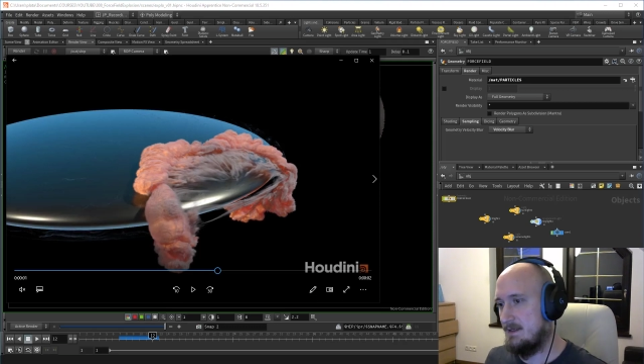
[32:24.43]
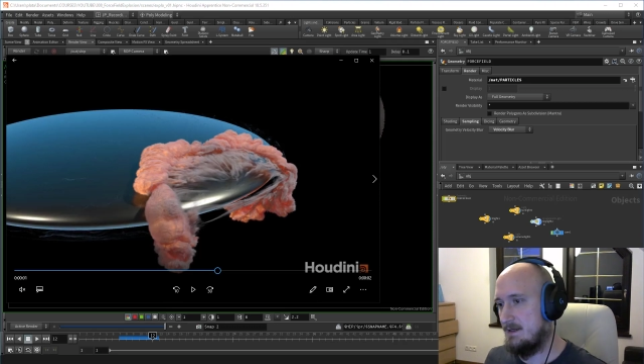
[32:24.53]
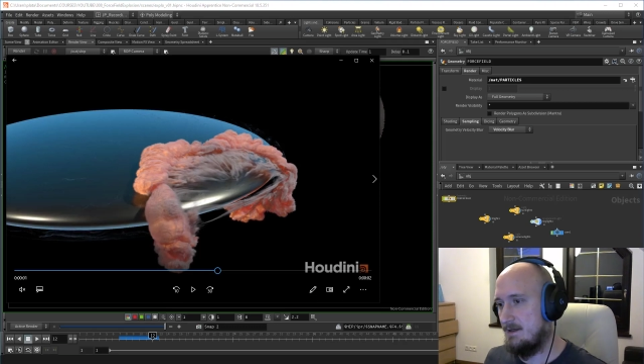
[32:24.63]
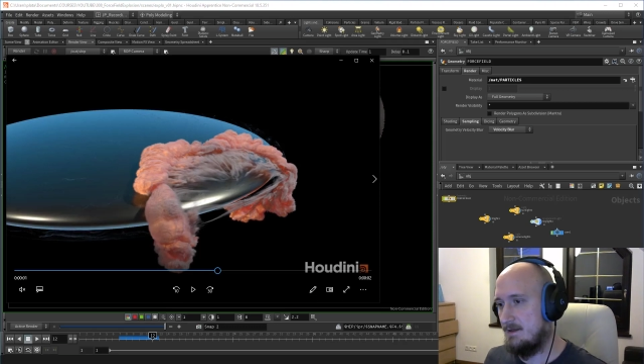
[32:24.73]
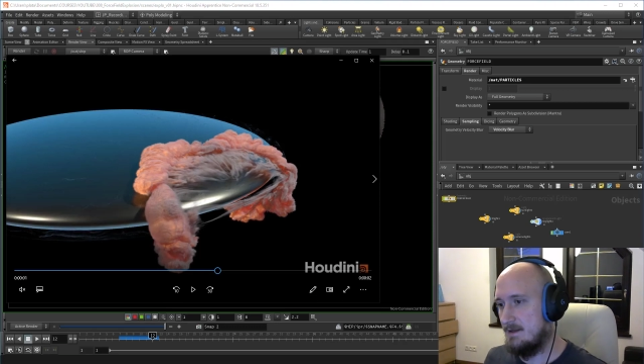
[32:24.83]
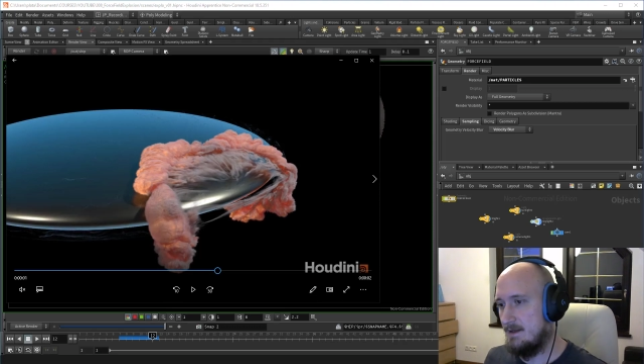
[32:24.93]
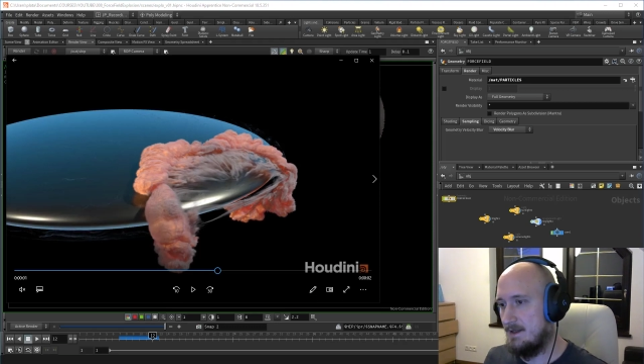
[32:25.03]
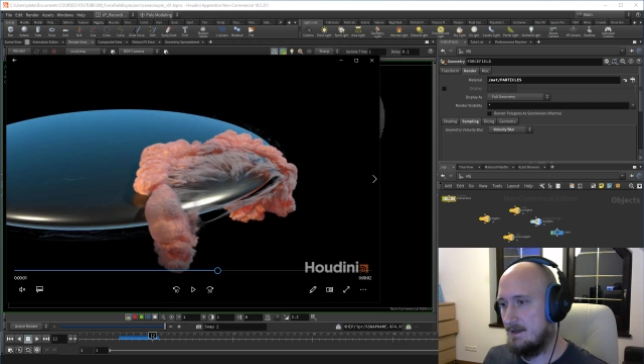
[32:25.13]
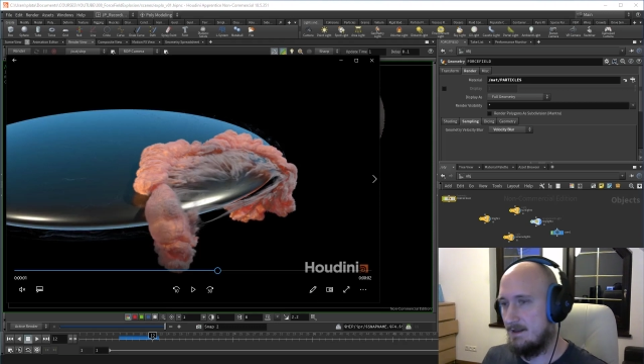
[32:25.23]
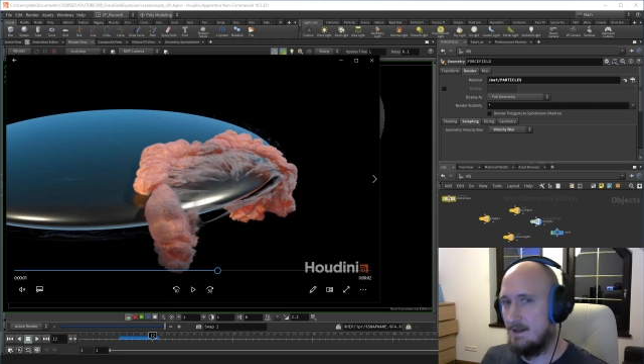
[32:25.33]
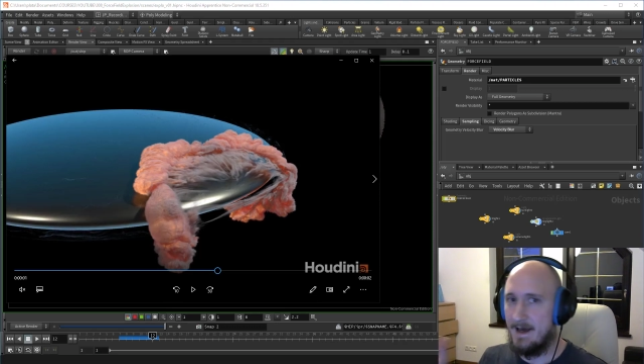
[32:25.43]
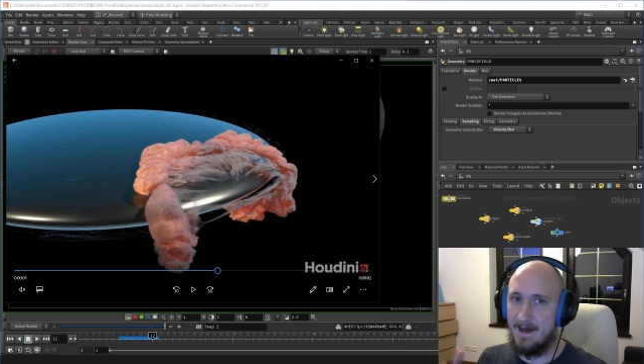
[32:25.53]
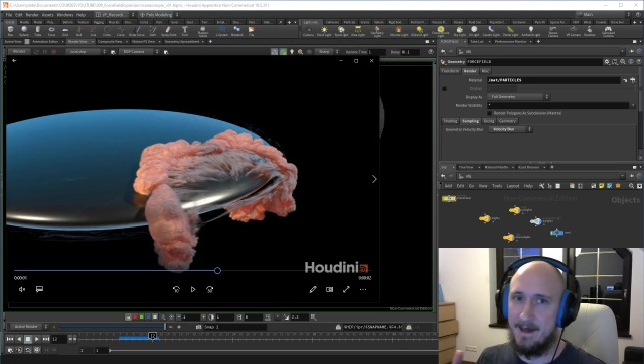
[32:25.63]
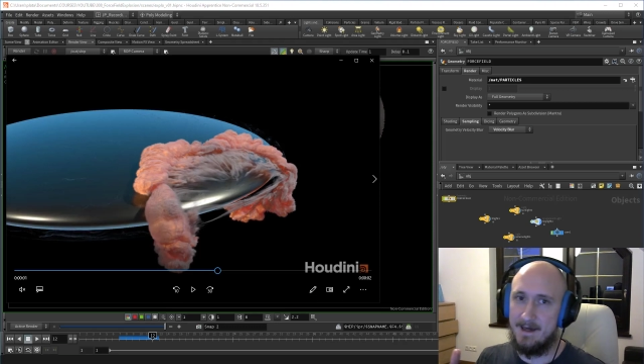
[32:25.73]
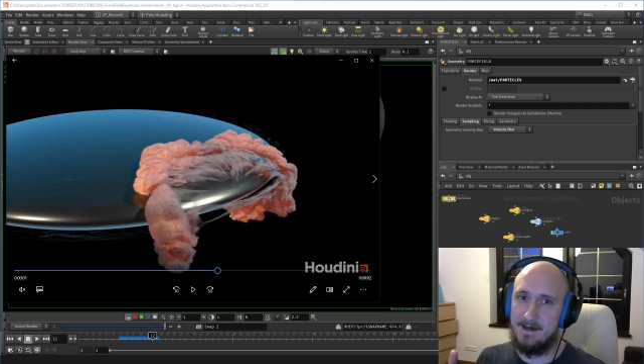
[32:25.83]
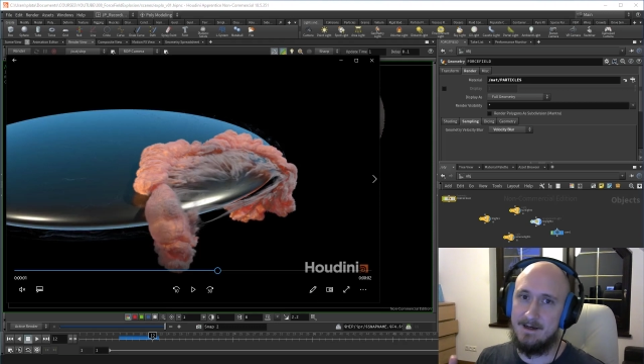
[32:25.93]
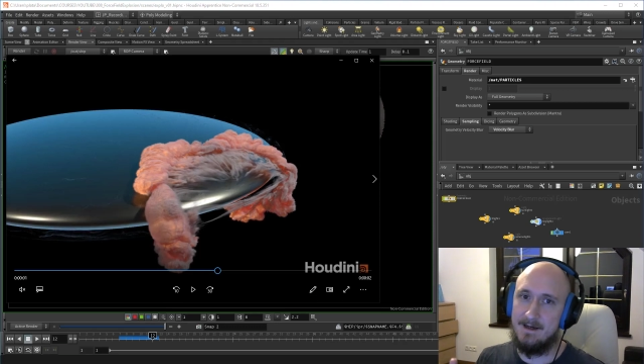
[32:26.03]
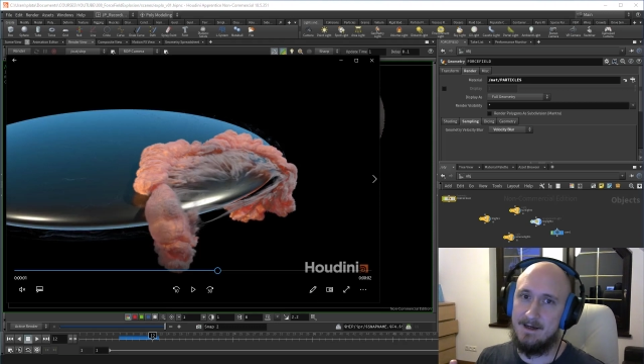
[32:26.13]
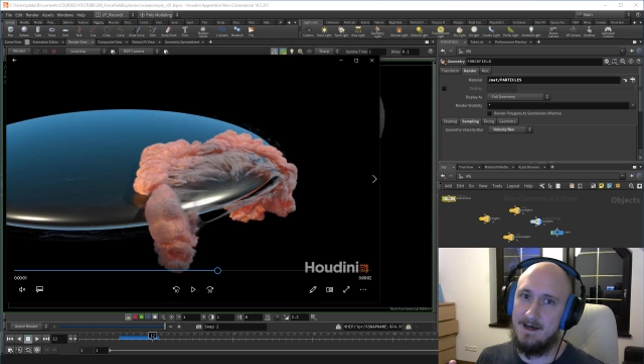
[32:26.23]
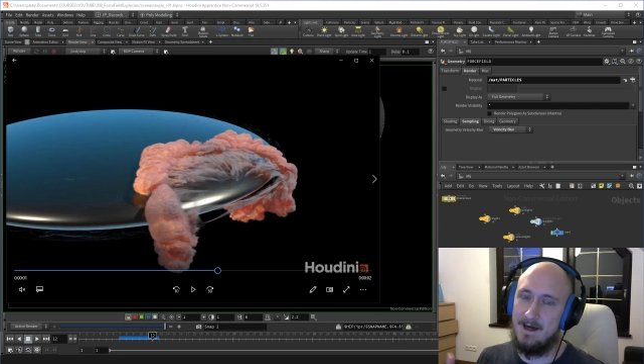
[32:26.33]
hit that like
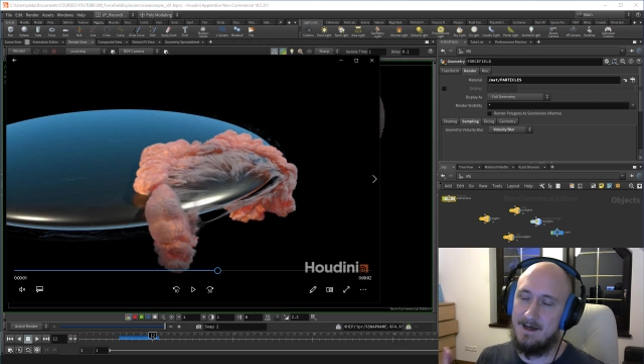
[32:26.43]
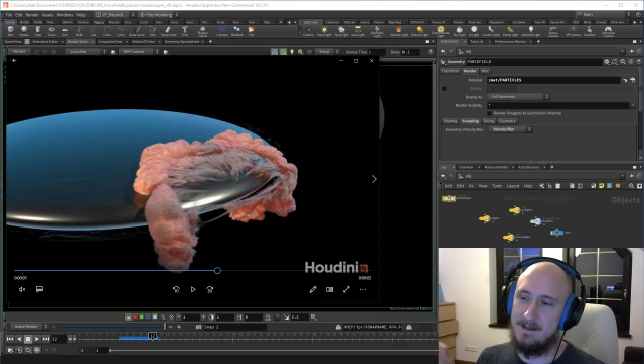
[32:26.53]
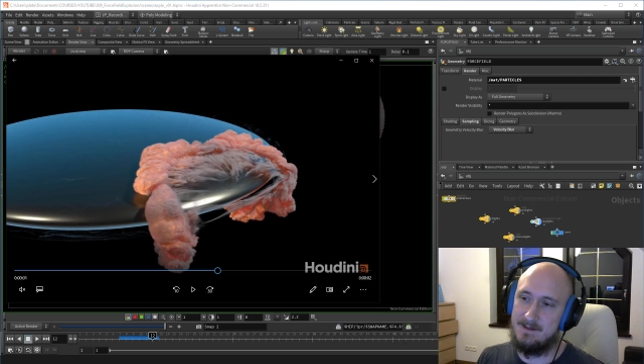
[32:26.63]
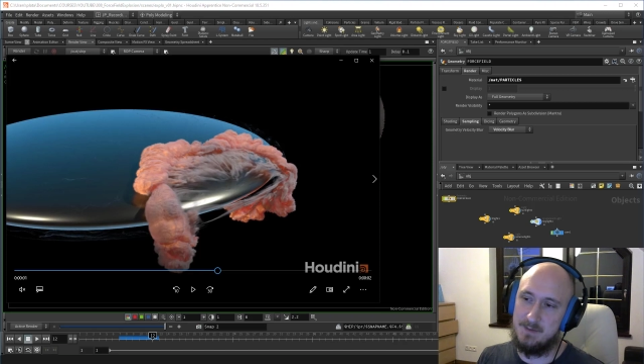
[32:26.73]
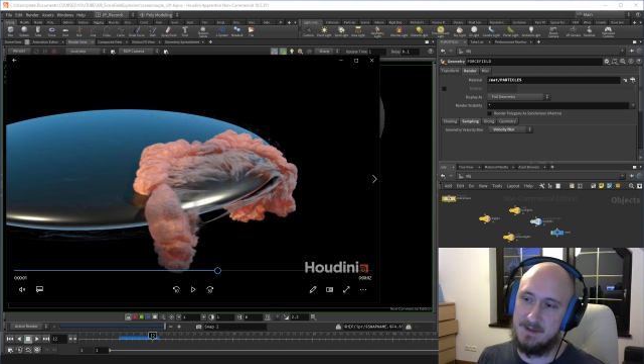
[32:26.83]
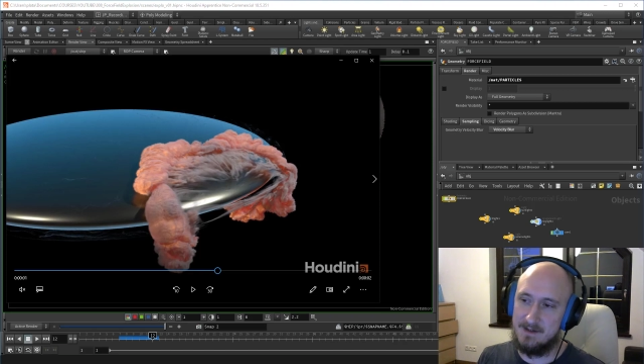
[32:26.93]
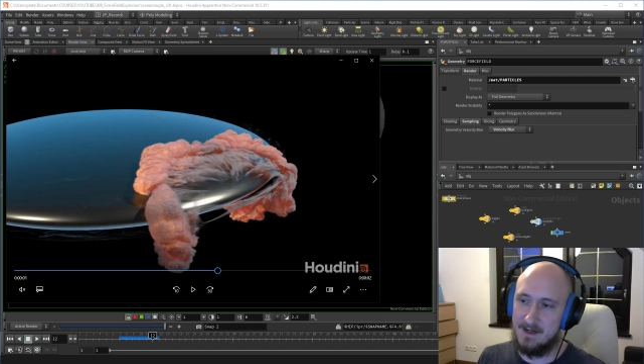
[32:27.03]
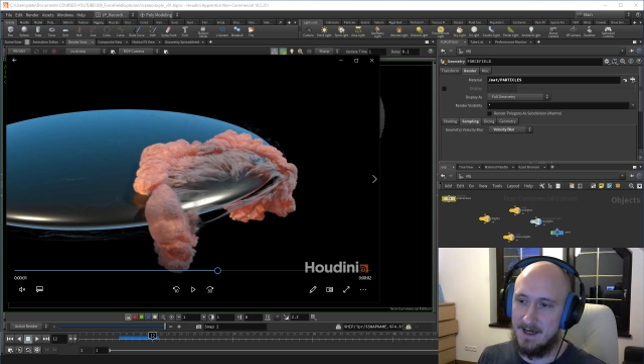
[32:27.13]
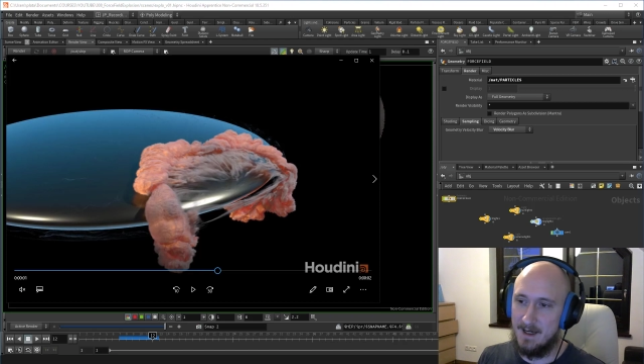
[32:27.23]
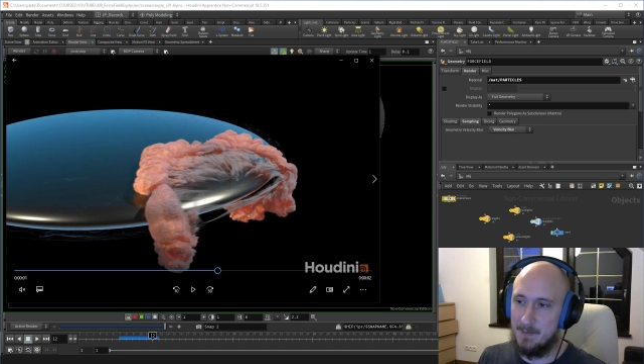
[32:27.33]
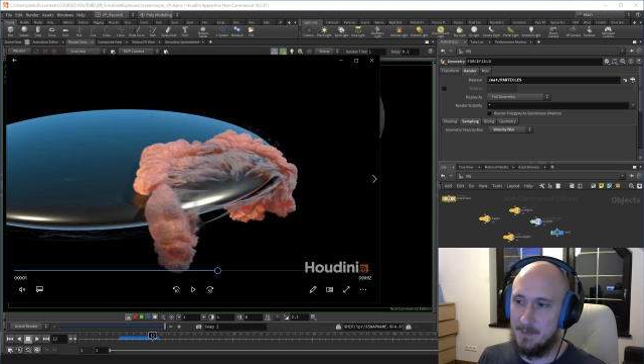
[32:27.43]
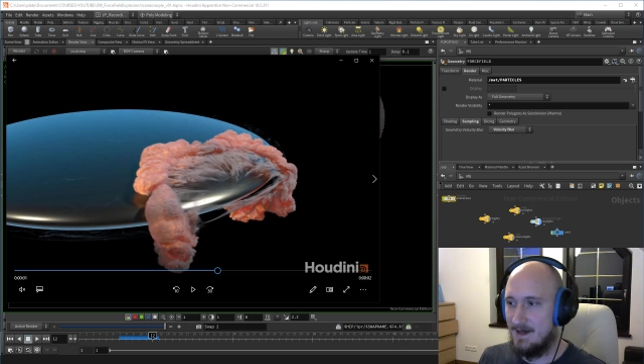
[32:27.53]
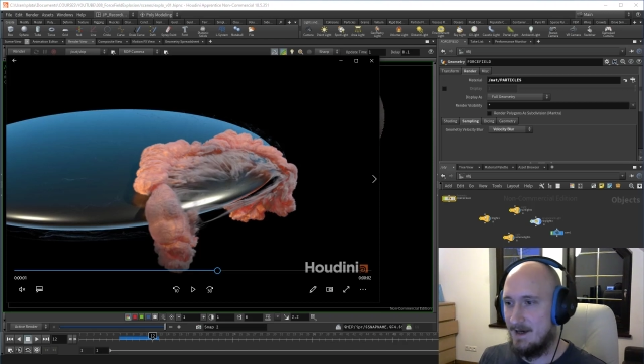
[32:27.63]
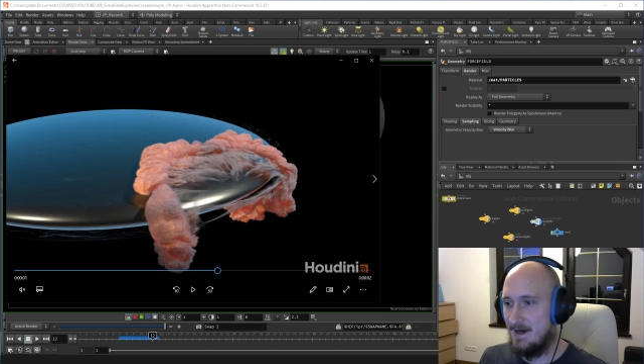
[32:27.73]
and subscribe